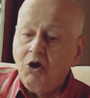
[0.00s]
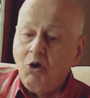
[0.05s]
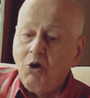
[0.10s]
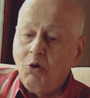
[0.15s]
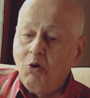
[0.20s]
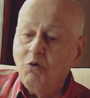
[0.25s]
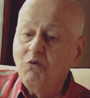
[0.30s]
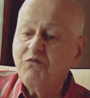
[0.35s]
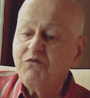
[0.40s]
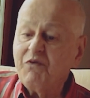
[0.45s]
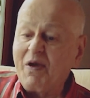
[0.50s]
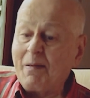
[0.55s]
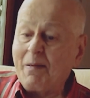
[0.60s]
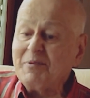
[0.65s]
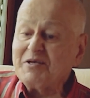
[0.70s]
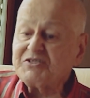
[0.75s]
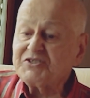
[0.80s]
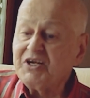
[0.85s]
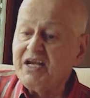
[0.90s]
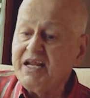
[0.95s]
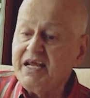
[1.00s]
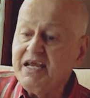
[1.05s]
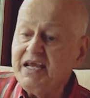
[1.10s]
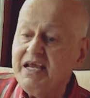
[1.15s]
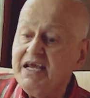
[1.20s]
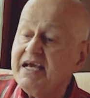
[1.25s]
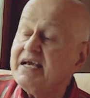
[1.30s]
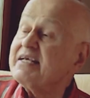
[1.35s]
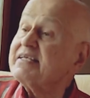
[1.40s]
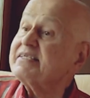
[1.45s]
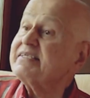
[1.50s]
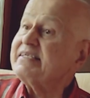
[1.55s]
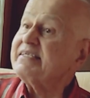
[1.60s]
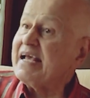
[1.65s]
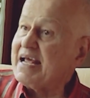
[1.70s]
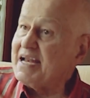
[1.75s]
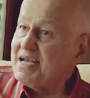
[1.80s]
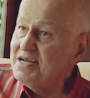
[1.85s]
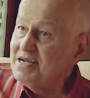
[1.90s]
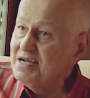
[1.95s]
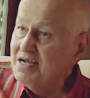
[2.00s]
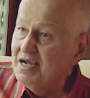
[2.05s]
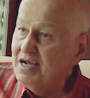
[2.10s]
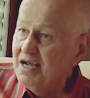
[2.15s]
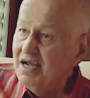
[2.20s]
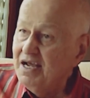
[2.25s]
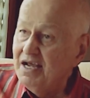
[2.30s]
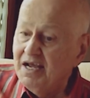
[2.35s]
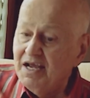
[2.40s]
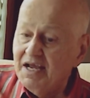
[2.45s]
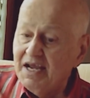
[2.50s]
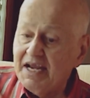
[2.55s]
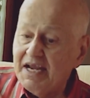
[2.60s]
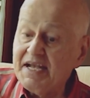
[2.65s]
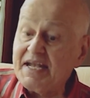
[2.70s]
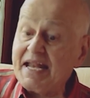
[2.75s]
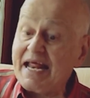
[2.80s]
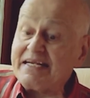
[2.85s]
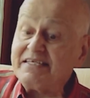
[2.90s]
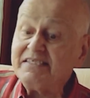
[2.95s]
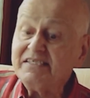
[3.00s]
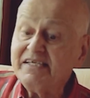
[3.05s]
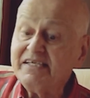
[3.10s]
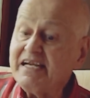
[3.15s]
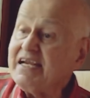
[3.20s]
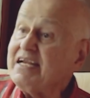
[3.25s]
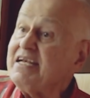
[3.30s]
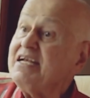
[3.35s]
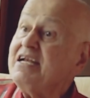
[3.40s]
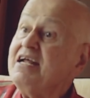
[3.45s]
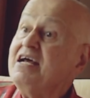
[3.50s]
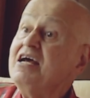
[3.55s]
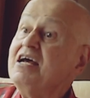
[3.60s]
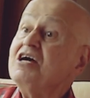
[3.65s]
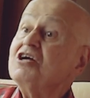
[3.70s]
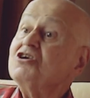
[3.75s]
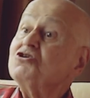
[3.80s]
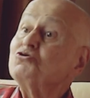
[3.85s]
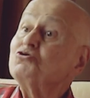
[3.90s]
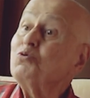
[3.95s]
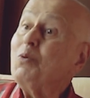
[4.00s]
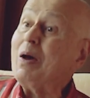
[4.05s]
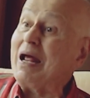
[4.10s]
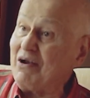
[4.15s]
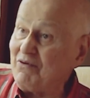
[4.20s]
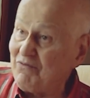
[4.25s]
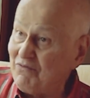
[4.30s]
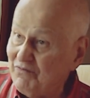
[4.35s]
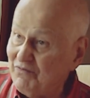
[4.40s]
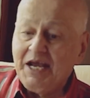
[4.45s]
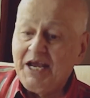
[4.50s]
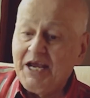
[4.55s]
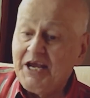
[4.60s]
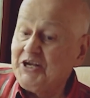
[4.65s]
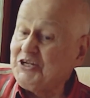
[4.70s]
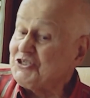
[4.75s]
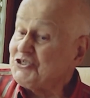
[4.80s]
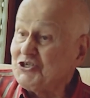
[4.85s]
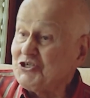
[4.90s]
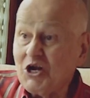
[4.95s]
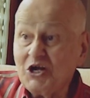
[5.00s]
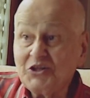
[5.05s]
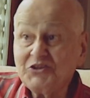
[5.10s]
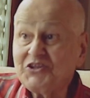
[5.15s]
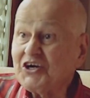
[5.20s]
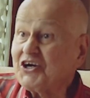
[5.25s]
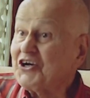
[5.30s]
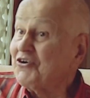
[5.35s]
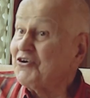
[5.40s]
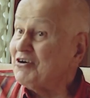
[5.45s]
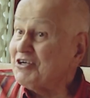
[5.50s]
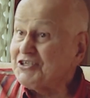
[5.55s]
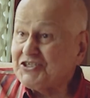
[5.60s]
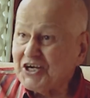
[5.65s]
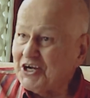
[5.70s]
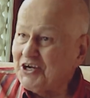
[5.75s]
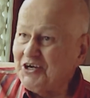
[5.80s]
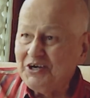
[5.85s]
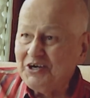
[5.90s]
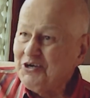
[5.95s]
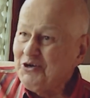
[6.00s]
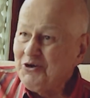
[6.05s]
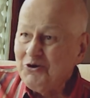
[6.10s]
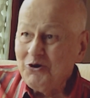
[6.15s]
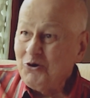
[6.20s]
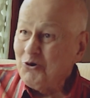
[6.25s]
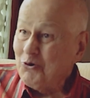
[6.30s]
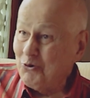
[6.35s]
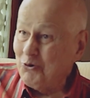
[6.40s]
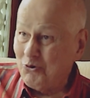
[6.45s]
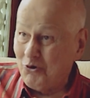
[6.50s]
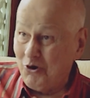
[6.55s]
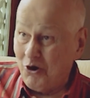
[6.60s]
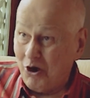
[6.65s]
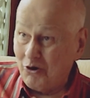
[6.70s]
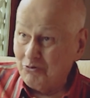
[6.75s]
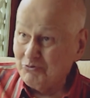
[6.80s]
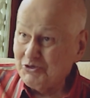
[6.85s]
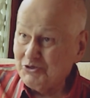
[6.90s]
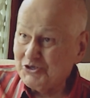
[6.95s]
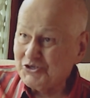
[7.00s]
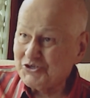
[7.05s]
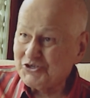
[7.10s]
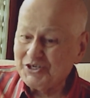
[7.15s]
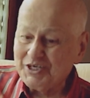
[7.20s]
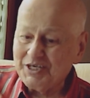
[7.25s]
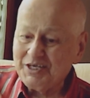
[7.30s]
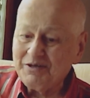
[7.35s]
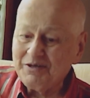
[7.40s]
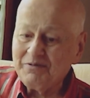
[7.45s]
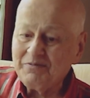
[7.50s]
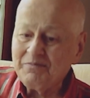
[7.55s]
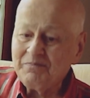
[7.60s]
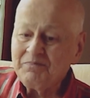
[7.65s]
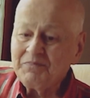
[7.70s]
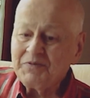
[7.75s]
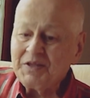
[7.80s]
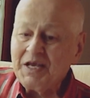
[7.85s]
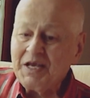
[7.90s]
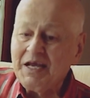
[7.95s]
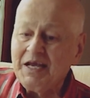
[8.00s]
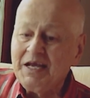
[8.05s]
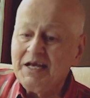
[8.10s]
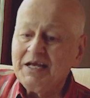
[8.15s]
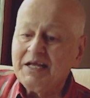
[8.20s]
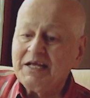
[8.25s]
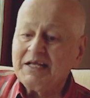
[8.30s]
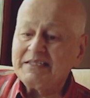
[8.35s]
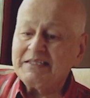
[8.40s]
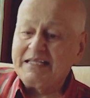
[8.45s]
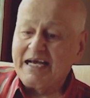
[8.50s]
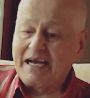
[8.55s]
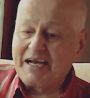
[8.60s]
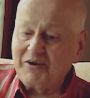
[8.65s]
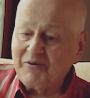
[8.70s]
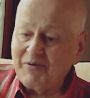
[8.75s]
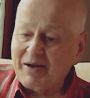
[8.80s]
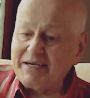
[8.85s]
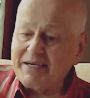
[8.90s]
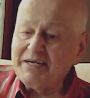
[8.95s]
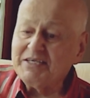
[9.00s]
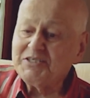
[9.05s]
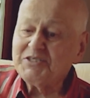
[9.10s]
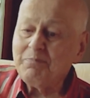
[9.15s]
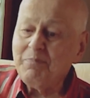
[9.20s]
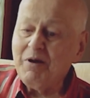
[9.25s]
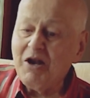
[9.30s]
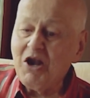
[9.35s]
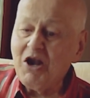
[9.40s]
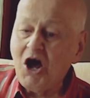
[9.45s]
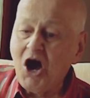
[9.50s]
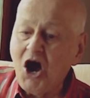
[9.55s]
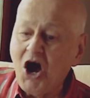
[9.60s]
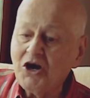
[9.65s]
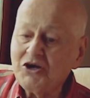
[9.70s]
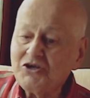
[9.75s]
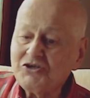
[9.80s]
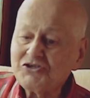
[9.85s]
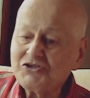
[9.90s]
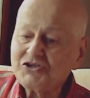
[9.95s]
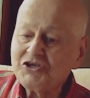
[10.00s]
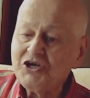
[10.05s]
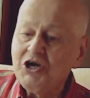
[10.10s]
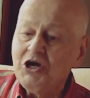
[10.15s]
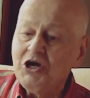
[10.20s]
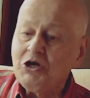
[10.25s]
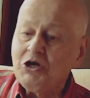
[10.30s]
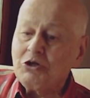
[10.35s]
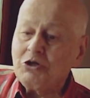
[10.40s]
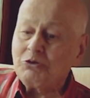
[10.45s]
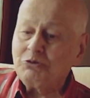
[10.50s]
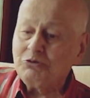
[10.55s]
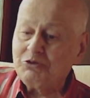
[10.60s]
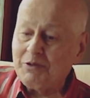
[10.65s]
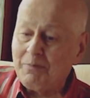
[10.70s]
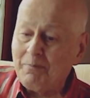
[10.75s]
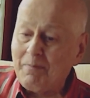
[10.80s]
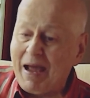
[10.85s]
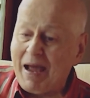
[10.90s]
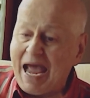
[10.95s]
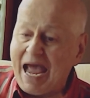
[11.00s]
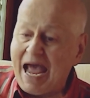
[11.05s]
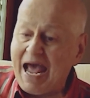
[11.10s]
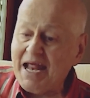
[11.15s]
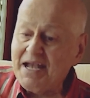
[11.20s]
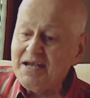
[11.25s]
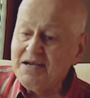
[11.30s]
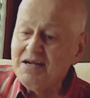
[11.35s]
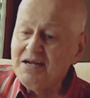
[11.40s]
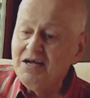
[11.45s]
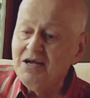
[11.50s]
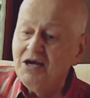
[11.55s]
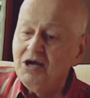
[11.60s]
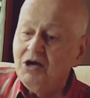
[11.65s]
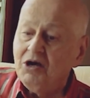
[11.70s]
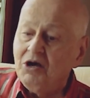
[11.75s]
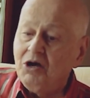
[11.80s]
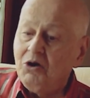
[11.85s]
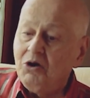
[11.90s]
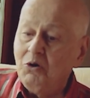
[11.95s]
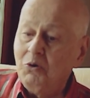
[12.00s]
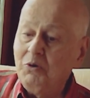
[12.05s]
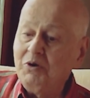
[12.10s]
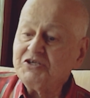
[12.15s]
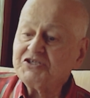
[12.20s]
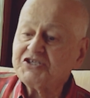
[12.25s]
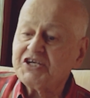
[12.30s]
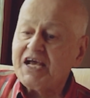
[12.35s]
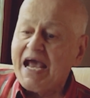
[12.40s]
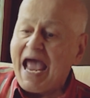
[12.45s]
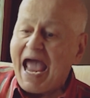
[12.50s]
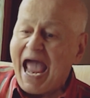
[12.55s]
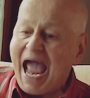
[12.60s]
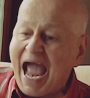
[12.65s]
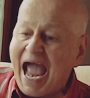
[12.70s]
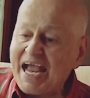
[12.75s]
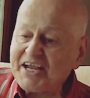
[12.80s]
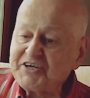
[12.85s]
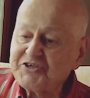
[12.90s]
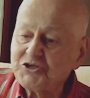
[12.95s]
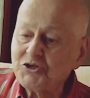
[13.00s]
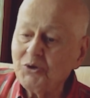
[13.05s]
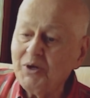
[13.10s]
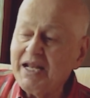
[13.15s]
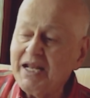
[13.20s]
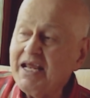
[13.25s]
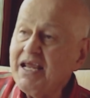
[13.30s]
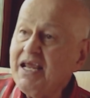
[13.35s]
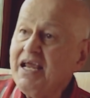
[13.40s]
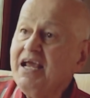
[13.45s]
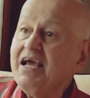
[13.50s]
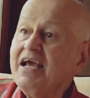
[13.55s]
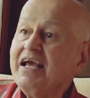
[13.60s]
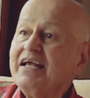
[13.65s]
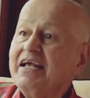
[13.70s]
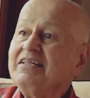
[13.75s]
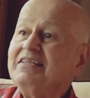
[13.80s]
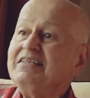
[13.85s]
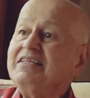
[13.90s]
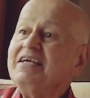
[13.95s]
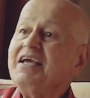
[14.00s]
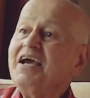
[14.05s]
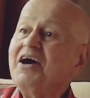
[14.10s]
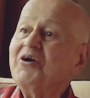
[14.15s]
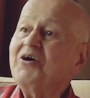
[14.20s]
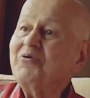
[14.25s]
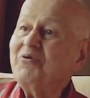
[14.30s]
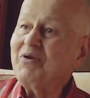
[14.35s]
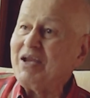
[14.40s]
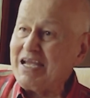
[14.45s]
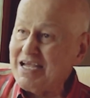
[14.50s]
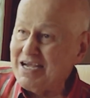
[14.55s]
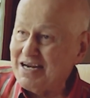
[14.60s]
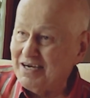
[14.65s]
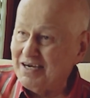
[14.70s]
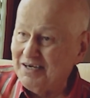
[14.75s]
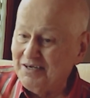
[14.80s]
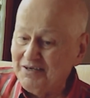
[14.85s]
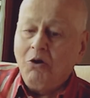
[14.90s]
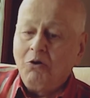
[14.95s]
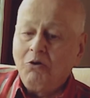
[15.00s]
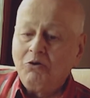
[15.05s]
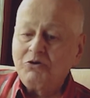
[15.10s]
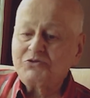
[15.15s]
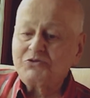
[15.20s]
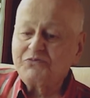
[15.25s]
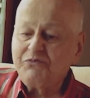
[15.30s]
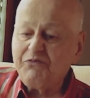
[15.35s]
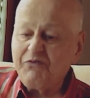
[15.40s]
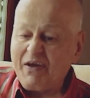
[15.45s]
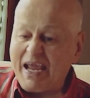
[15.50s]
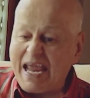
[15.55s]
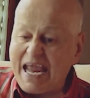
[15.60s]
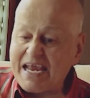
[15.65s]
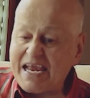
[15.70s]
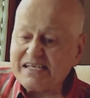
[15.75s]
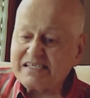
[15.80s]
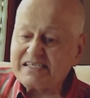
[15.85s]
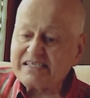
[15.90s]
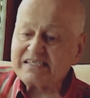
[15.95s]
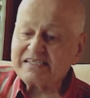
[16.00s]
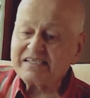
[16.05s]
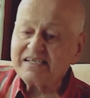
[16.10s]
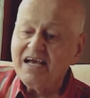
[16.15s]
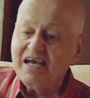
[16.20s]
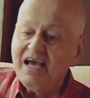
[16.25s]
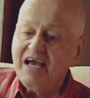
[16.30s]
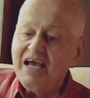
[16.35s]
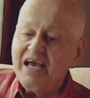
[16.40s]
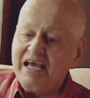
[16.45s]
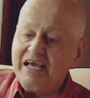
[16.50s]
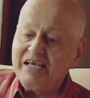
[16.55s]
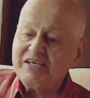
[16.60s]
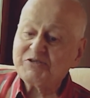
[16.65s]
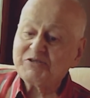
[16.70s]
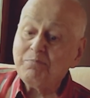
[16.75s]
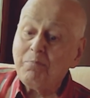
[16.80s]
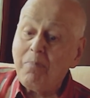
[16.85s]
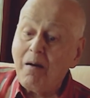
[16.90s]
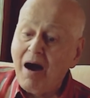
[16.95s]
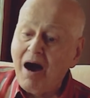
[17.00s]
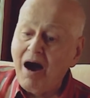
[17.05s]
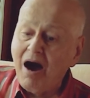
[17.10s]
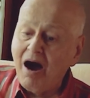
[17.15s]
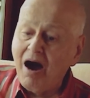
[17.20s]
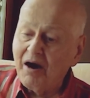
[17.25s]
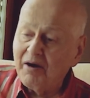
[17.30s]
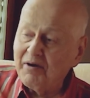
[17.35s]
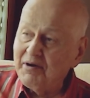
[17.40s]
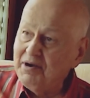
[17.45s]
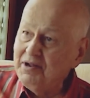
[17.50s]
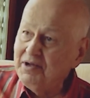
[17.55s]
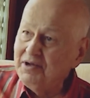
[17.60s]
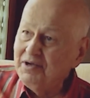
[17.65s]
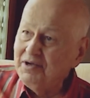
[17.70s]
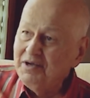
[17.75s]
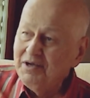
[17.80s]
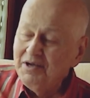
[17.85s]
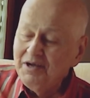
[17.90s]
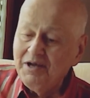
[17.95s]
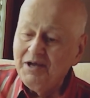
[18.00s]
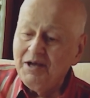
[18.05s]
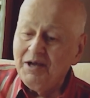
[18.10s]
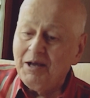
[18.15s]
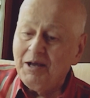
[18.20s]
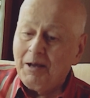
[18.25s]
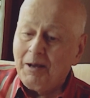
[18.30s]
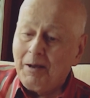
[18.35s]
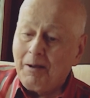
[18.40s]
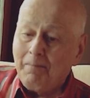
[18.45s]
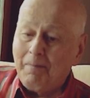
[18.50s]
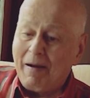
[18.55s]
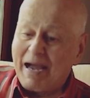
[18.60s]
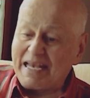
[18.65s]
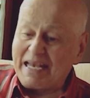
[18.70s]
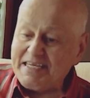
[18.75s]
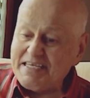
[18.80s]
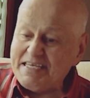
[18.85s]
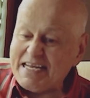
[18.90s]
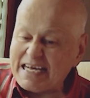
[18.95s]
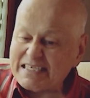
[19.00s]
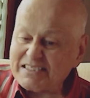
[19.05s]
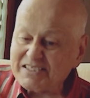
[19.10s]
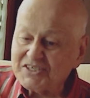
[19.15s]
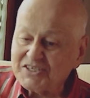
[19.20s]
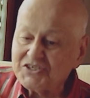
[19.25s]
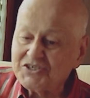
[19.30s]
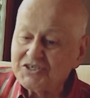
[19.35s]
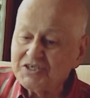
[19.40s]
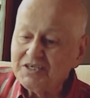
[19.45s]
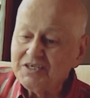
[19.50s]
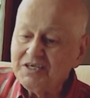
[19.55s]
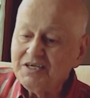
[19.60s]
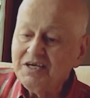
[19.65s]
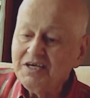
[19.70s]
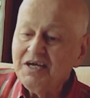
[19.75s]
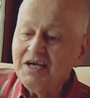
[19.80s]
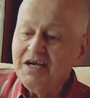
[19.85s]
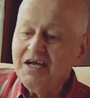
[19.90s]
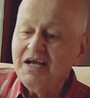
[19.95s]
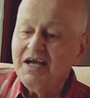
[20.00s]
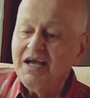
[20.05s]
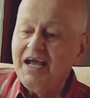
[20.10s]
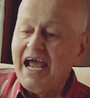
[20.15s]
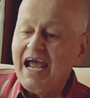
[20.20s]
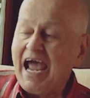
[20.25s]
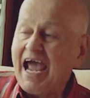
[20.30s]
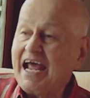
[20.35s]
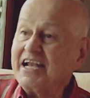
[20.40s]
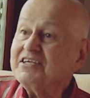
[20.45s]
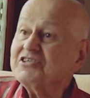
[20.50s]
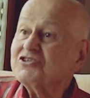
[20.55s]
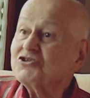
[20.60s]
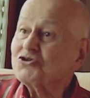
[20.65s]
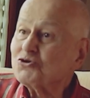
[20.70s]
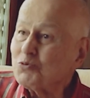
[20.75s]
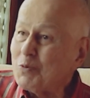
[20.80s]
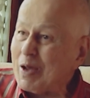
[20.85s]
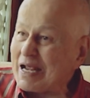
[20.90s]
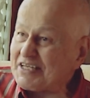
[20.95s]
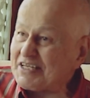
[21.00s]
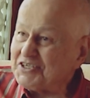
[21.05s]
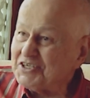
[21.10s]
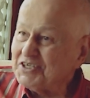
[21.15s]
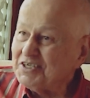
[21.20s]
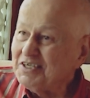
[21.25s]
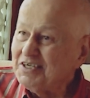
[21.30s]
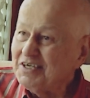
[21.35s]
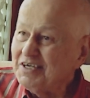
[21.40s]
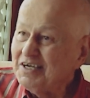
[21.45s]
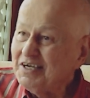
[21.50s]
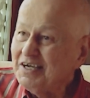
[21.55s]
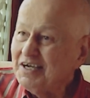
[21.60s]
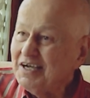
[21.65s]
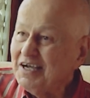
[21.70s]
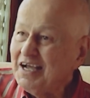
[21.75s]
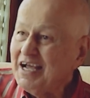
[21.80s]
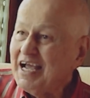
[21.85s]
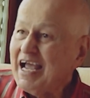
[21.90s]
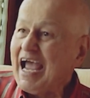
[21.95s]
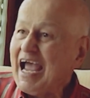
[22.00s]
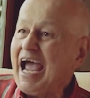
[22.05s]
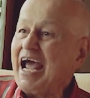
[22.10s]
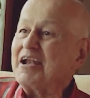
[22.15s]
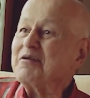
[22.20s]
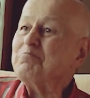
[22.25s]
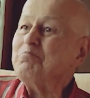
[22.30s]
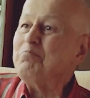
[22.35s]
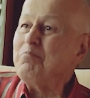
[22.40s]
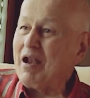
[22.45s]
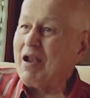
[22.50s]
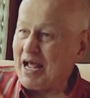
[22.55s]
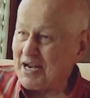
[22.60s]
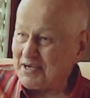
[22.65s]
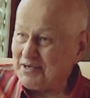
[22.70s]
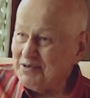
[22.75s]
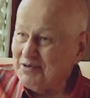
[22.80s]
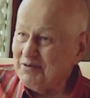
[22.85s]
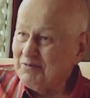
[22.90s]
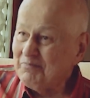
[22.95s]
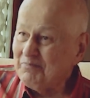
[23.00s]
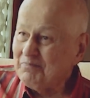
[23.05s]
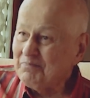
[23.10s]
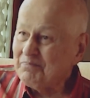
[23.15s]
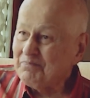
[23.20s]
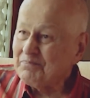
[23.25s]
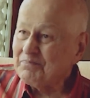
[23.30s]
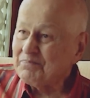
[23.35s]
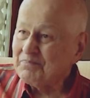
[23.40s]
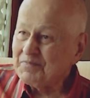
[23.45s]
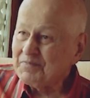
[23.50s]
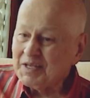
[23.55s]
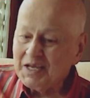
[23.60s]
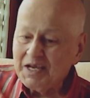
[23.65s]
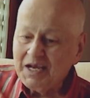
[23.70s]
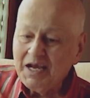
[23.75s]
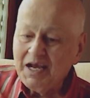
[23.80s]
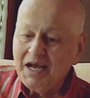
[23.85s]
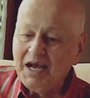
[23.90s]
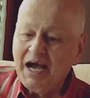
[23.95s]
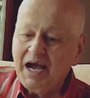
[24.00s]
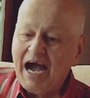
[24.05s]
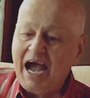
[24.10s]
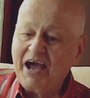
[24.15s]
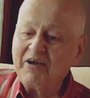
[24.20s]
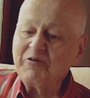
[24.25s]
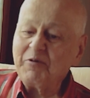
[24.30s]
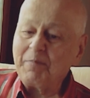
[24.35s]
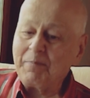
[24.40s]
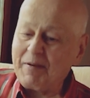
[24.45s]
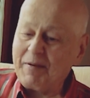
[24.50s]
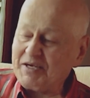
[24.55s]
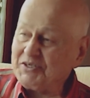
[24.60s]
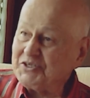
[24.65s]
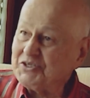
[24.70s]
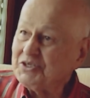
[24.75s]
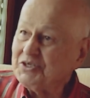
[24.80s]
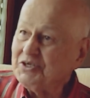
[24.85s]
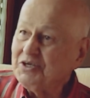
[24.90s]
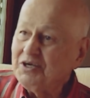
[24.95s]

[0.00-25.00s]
who famously said in 1912, "It is not the critic who counts. The credit belongs to the man who is actually in the arena, whose face is marred by dust and sweat and blood." I repeat,